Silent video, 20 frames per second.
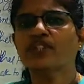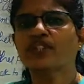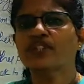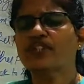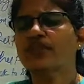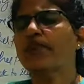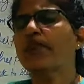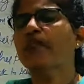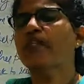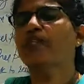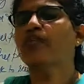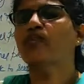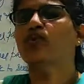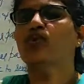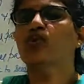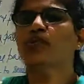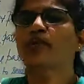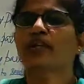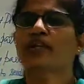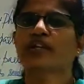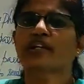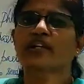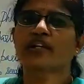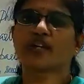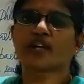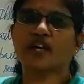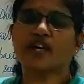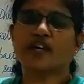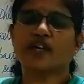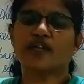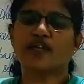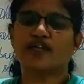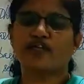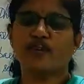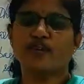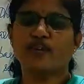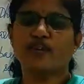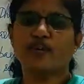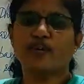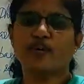just by movement it can't
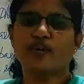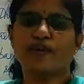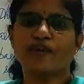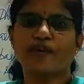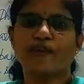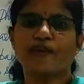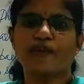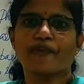flow.